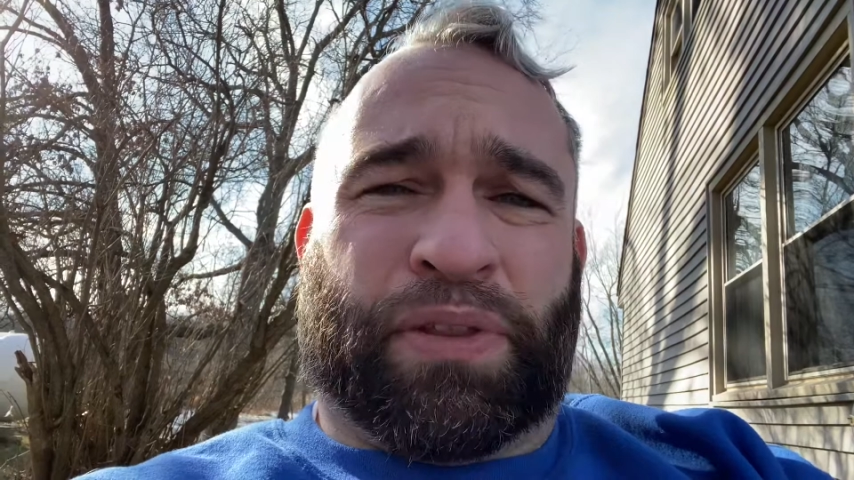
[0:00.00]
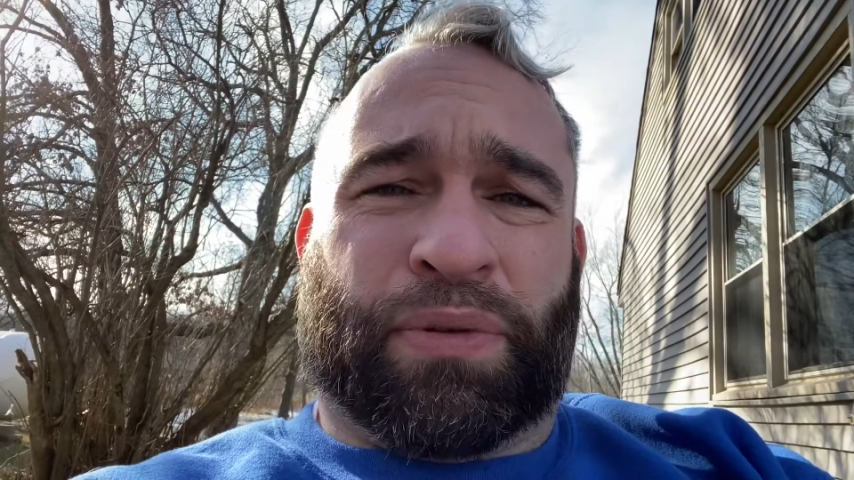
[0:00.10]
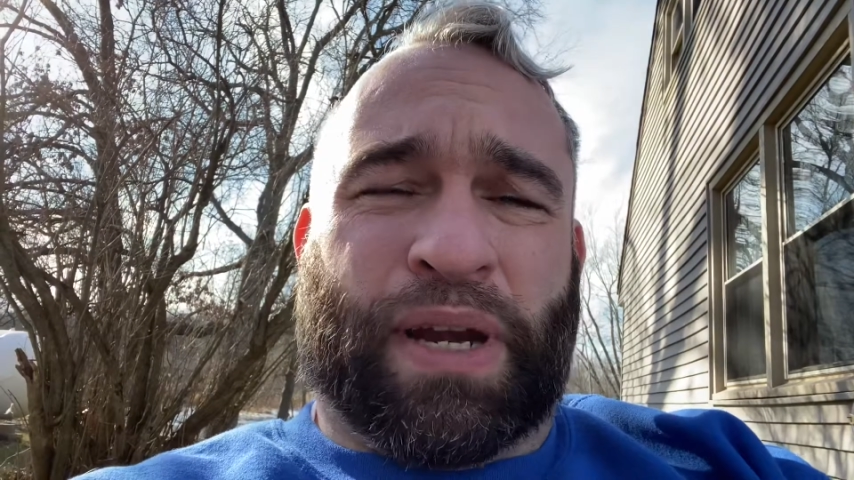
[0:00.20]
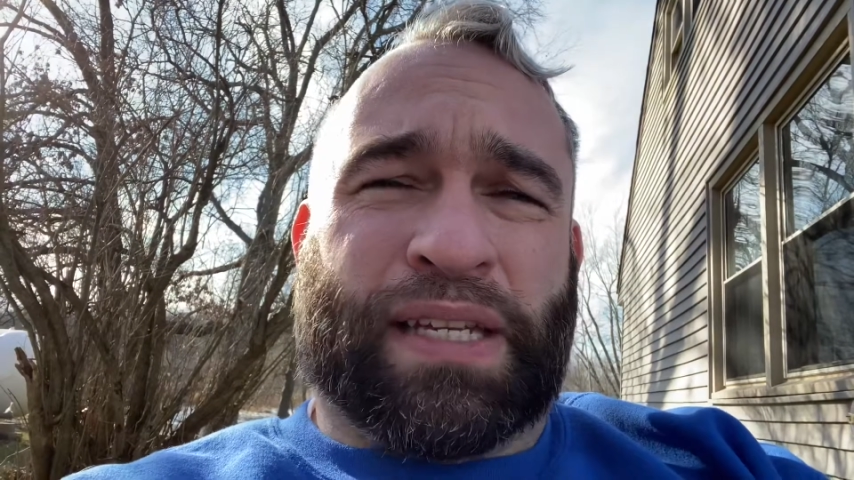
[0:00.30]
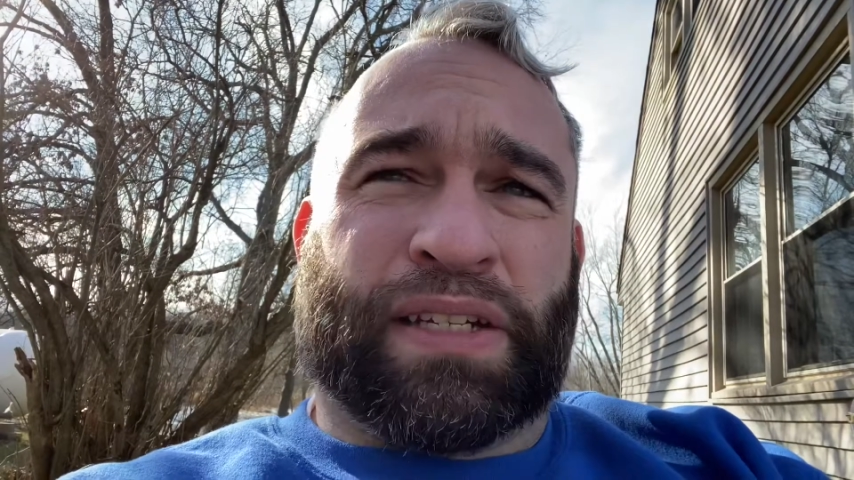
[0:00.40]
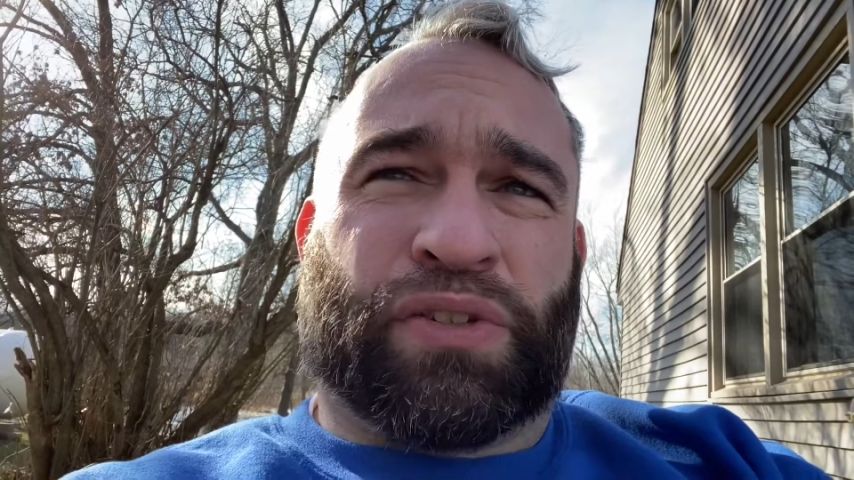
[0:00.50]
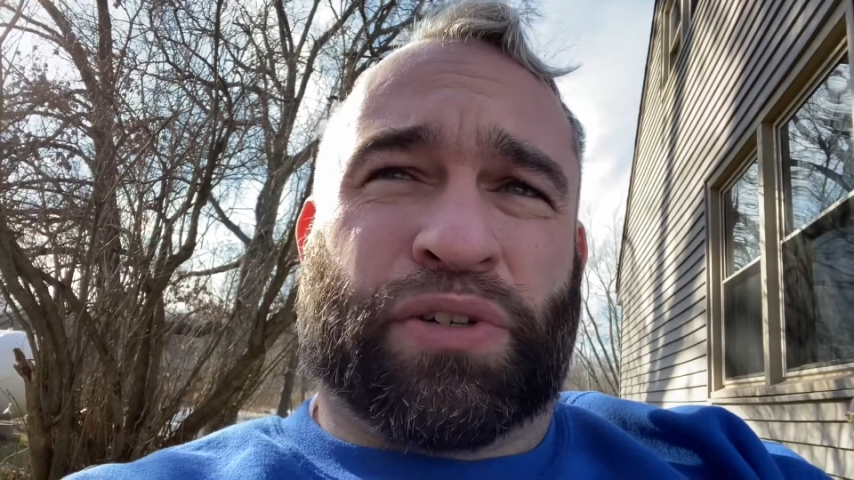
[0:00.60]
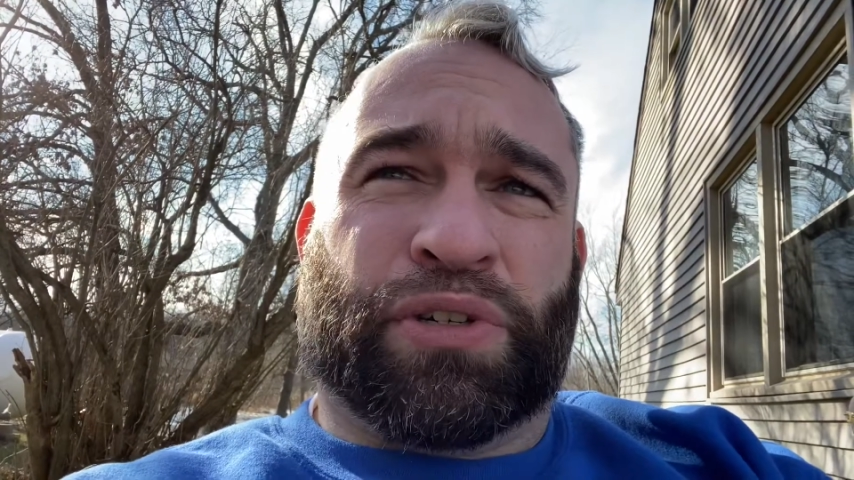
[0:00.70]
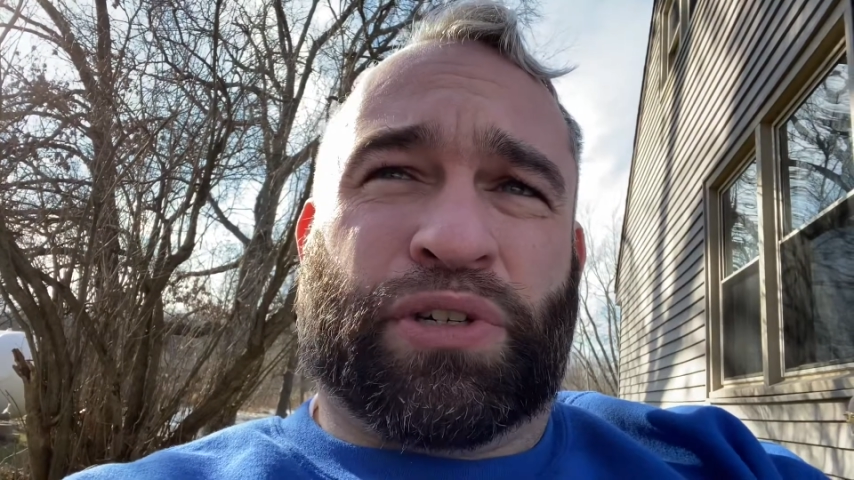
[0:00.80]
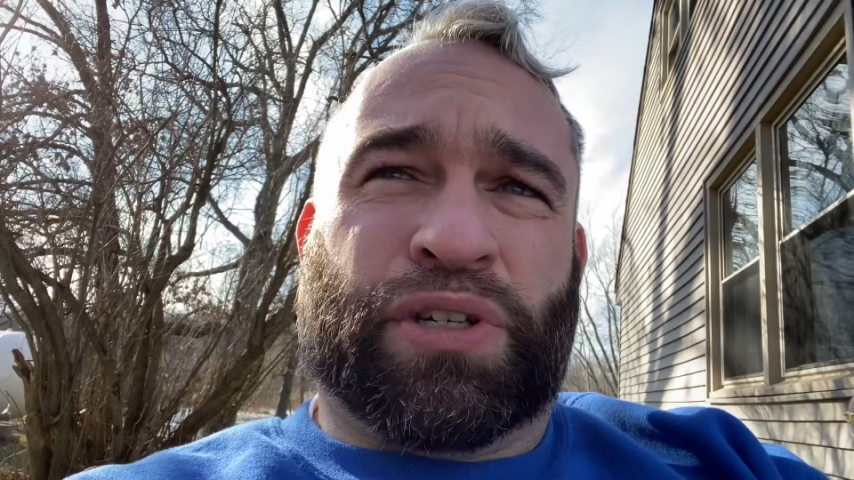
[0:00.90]
thoracic
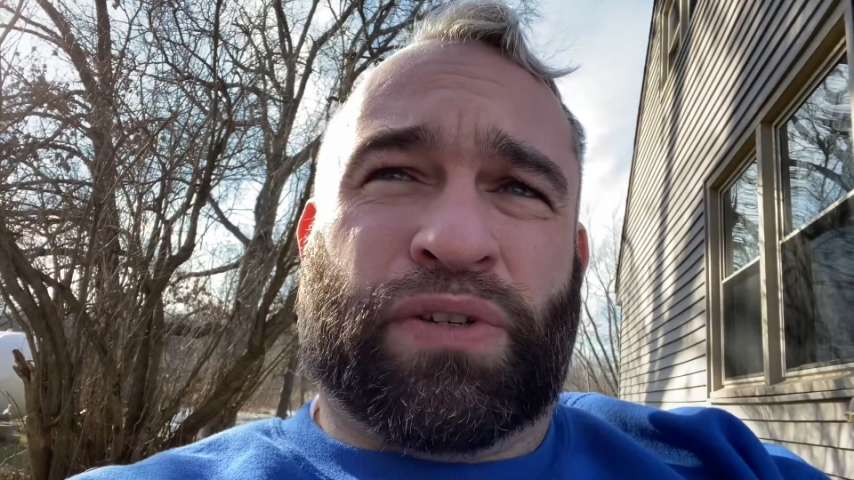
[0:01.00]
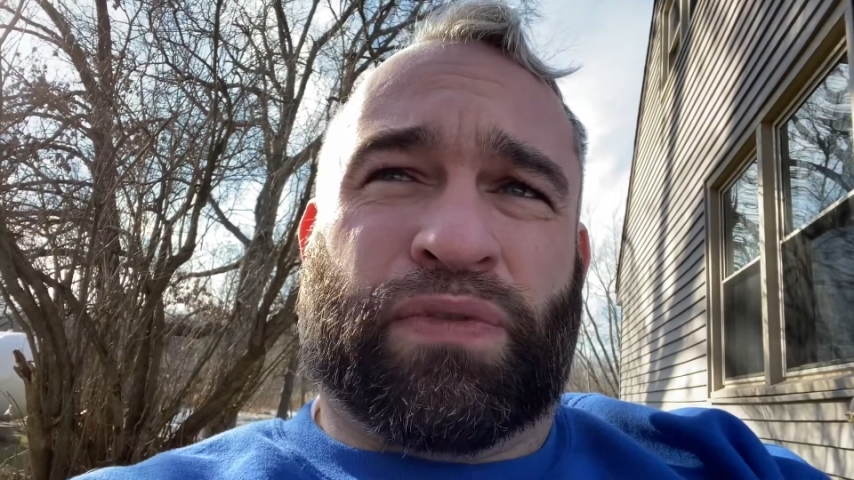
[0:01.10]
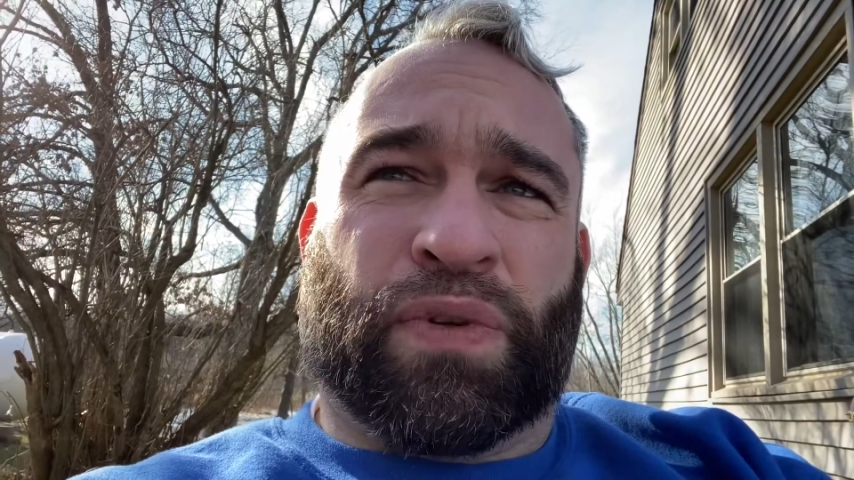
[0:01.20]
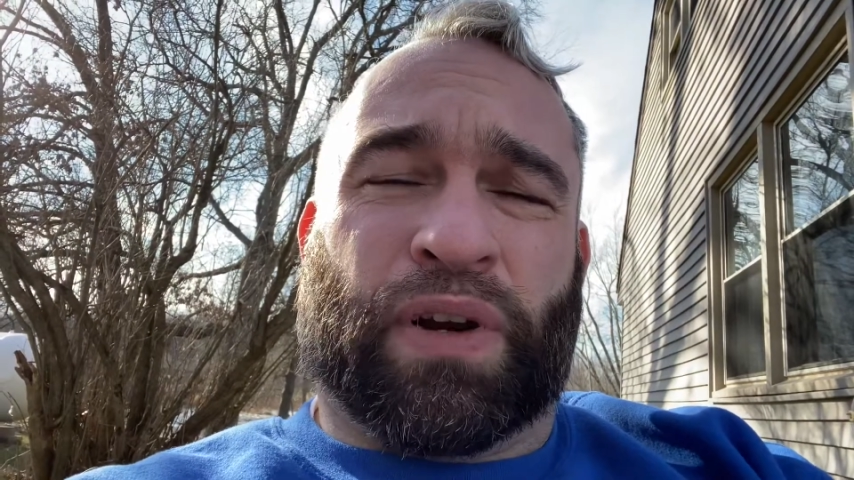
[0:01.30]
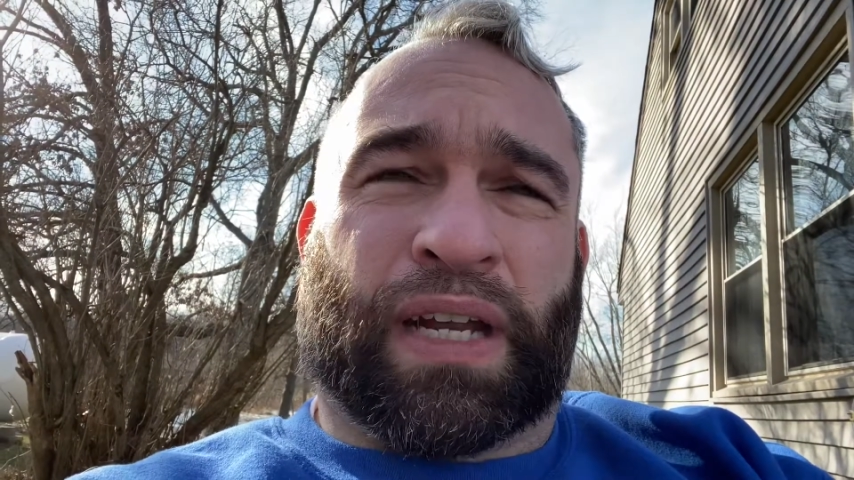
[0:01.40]
surgeon for